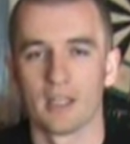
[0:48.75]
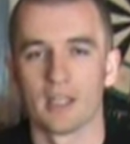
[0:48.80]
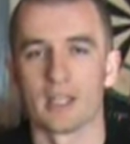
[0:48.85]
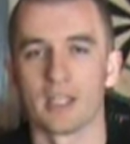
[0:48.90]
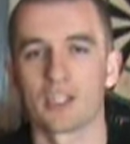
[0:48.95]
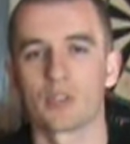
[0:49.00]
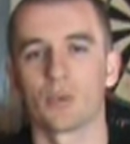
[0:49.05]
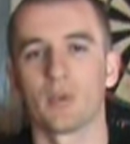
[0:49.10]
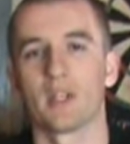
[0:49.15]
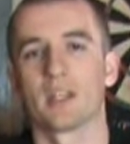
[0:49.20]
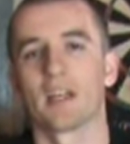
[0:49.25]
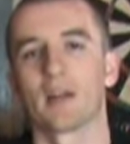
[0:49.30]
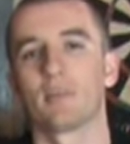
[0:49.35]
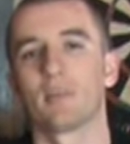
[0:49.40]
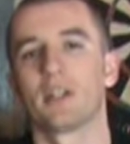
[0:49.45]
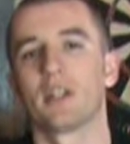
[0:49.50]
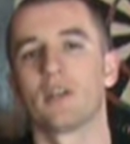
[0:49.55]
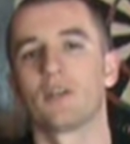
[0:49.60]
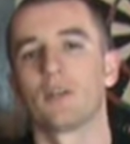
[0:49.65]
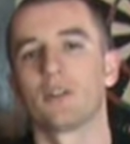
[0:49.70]
Each week I
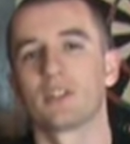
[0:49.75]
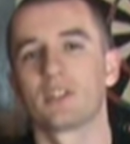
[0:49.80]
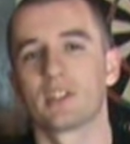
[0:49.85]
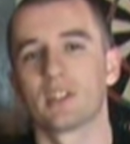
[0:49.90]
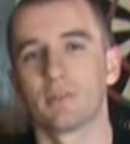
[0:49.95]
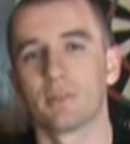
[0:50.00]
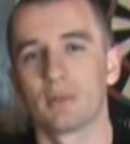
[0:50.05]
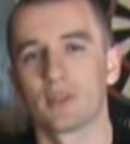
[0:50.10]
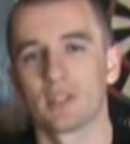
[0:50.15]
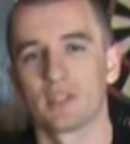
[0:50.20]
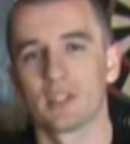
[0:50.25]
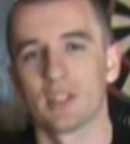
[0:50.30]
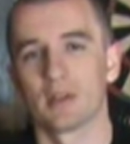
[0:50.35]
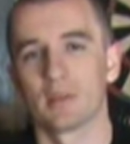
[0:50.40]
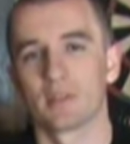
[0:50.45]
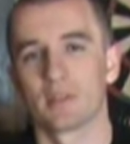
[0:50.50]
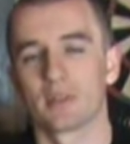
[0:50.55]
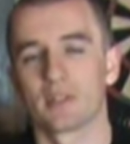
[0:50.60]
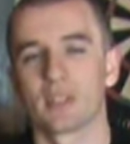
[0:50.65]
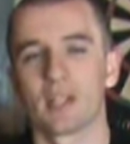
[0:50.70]
bring you a simple
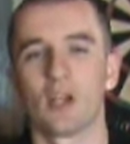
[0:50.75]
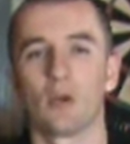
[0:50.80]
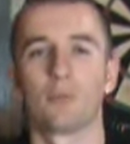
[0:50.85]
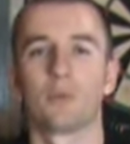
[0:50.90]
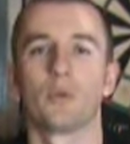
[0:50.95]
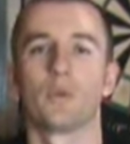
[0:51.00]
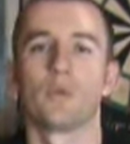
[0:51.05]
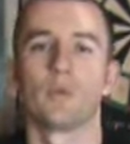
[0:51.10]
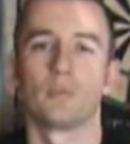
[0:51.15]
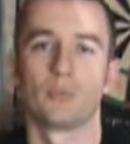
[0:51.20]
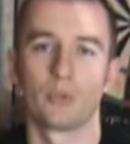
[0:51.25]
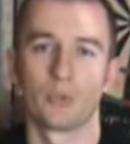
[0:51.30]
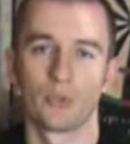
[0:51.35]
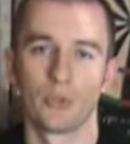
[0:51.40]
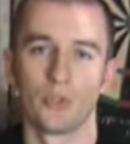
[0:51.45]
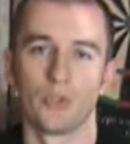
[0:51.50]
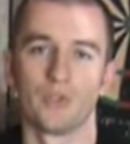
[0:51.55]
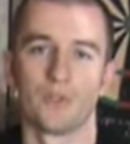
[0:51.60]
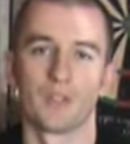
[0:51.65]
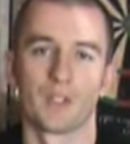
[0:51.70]
tip to help you
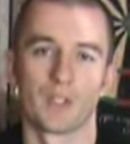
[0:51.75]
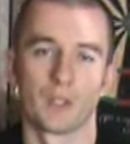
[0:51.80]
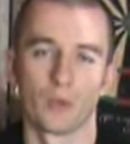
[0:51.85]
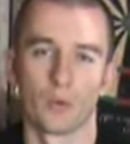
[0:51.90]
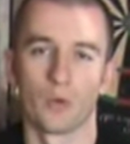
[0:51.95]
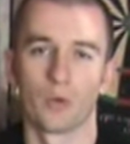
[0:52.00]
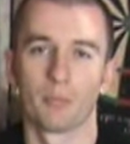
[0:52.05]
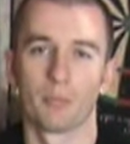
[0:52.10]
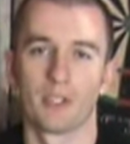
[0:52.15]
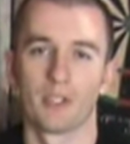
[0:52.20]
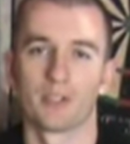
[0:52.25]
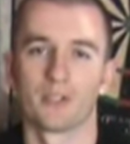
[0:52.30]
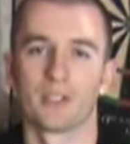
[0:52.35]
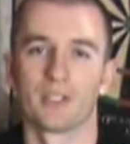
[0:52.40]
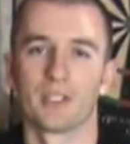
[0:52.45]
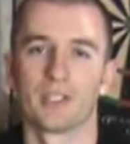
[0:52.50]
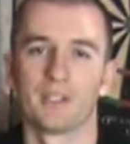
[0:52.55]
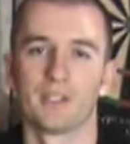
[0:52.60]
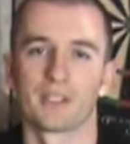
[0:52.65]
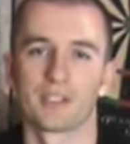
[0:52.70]
improve your beer
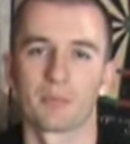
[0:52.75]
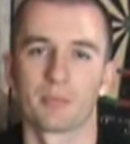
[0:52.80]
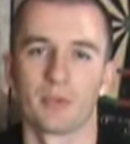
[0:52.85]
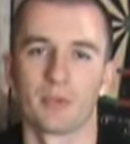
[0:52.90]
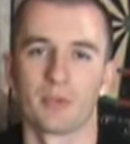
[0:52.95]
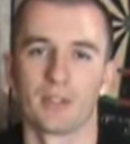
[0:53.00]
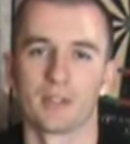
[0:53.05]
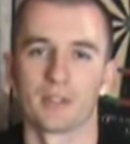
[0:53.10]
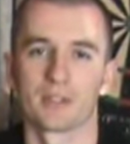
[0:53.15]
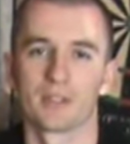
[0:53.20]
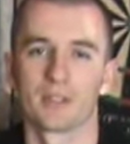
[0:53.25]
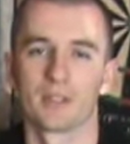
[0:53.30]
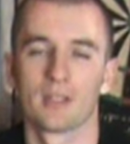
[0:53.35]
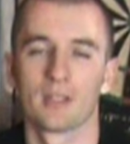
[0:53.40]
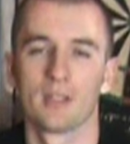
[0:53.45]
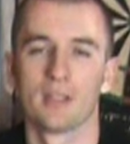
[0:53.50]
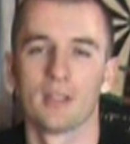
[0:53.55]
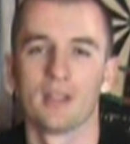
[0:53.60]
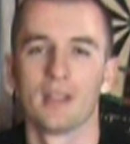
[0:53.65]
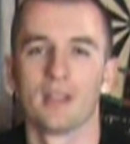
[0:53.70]
drinking experience.
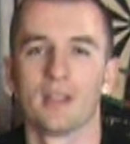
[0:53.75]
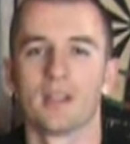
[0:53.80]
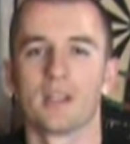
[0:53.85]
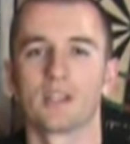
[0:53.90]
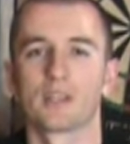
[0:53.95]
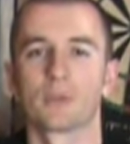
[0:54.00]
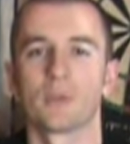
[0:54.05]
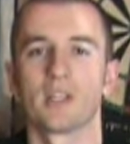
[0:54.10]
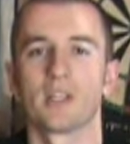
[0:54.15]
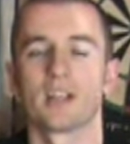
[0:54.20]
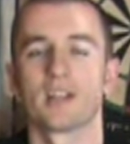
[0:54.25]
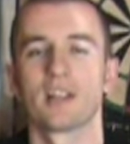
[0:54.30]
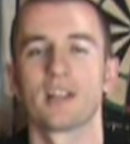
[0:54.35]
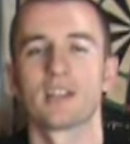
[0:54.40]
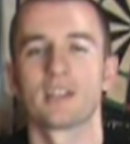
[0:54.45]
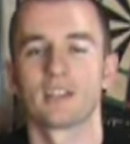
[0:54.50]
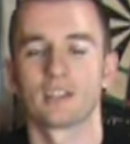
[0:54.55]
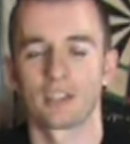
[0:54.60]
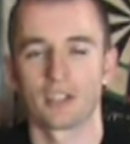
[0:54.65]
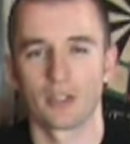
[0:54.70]
This week I'd
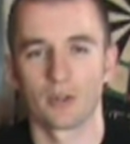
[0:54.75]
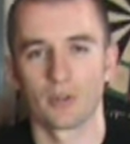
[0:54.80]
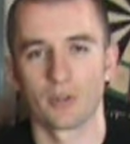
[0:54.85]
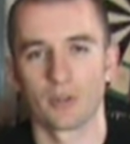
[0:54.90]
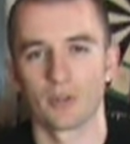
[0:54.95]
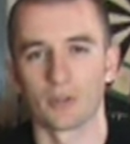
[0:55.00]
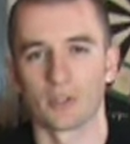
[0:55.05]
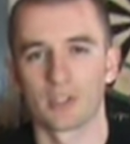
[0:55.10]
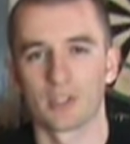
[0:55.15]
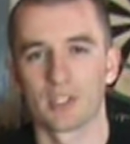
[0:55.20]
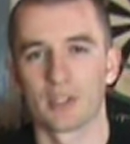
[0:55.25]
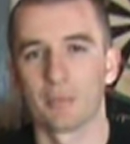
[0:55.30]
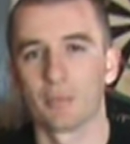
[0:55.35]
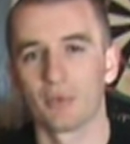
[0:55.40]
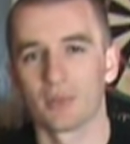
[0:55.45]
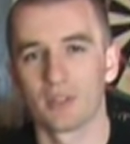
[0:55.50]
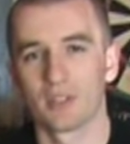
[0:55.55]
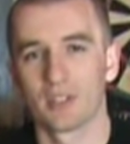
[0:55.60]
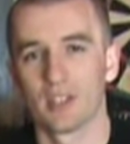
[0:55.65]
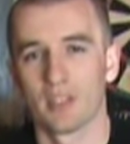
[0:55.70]
like to share with you a
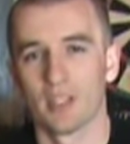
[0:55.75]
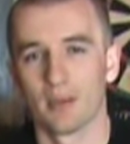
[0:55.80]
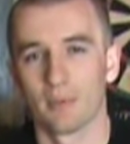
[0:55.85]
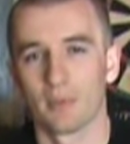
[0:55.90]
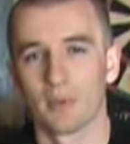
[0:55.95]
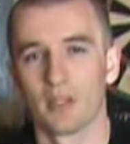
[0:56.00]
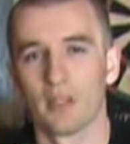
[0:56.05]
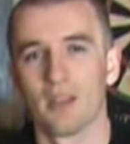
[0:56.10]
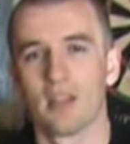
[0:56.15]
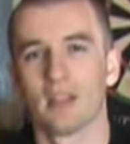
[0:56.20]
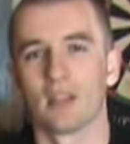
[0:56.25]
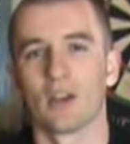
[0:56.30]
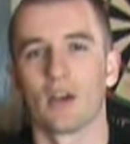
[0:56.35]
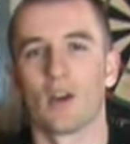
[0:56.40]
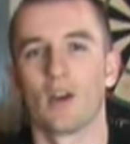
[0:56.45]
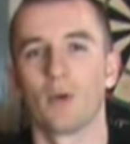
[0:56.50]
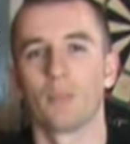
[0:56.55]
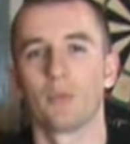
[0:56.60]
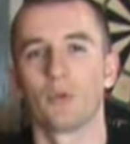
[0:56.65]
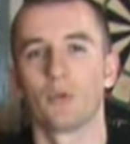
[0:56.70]
simple tip that will
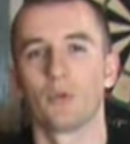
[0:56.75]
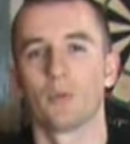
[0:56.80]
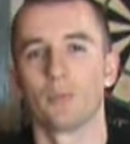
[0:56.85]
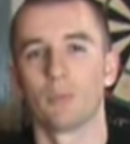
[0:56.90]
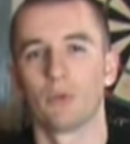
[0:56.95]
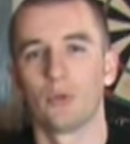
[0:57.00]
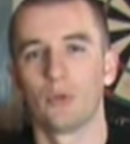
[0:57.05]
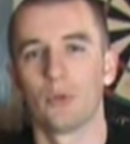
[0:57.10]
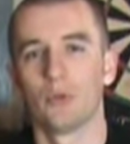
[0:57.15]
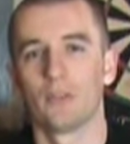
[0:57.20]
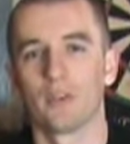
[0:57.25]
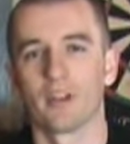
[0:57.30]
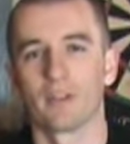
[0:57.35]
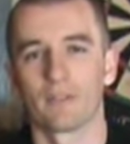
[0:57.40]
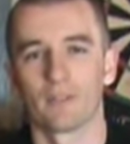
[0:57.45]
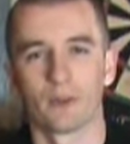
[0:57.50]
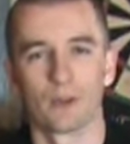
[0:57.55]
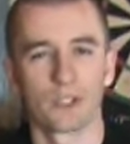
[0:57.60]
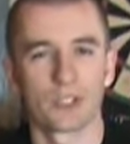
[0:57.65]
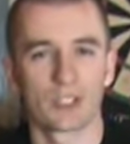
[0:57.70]
help you improve
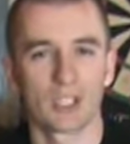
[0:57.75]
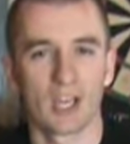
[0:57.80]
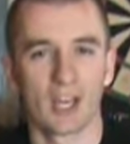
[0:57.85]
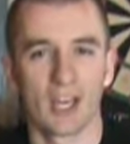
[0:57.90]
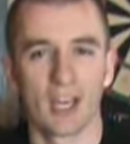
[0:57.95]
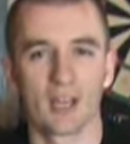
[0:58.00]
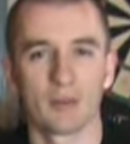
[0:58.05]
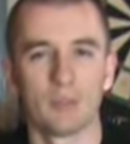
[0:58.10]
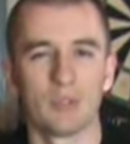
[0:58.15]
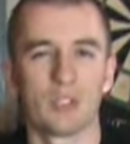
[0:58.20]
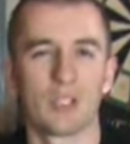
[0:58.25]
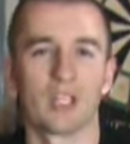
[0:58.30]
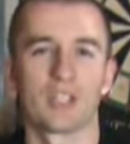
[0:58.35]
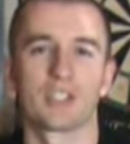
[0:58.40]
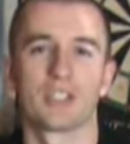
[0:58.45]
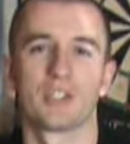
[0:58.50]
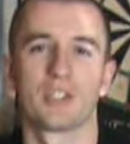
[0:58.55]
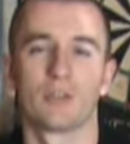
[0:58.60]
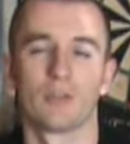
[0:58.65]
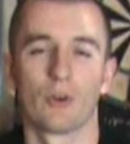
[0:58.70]
that first time you
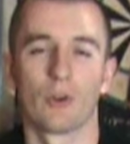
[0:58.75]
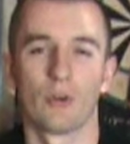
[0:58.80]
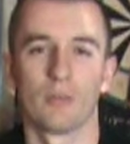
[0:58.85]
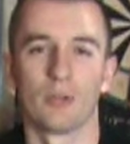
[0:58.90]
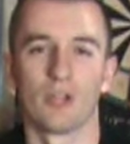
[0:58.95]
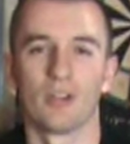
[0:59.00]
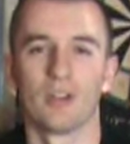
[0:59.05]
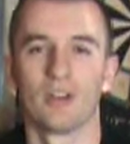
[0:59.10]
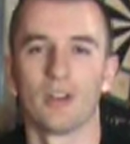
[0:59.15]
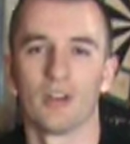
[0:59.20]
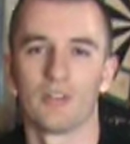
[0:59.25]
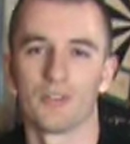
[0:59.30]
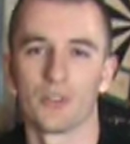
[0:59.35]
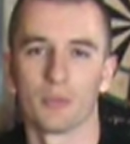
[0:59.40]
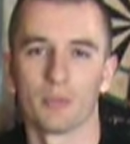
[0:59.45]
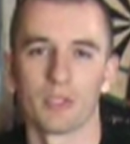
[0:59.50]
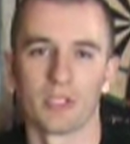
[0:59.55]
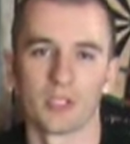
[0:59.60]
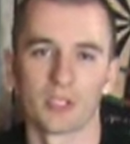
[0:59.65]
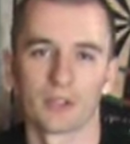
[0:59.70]
catch the aroma of
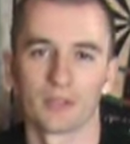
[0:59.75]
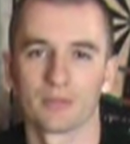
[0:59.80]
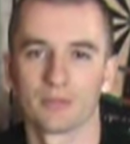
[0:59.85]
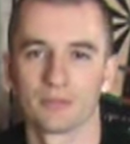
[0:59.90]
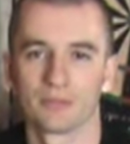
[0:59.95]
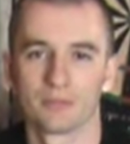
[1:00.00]
your beer.